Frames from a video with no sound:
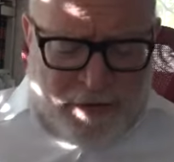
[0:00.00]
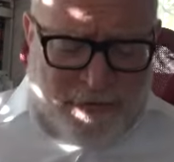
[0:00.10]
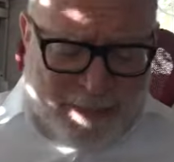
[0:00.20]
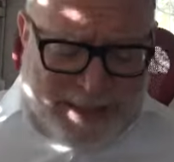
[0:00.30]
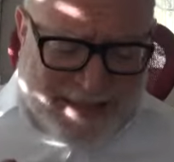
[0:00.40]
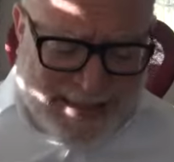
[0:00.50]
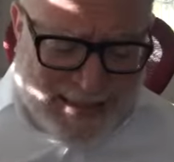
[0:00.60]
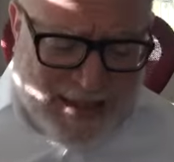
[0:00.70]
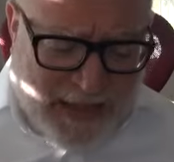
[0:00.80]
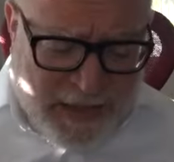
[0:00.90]

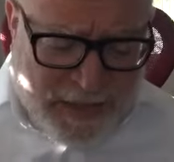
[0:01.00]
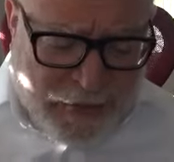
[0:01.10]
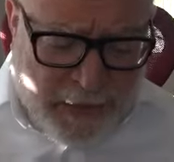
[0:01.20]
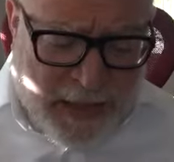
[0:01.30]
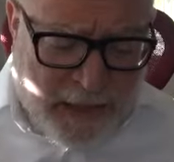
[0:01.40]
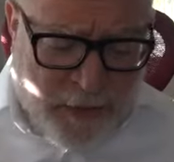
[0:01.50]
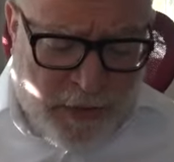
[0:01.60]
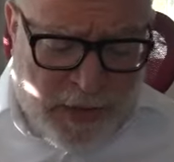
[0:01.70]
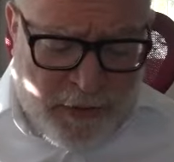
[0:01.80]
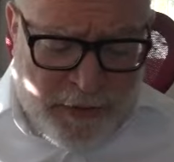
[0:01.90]
V'masecha nesucha al
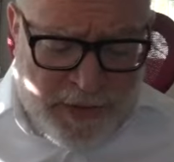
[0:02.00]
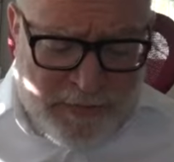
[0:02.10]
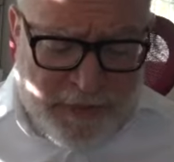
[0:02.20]
kol ha'goyim.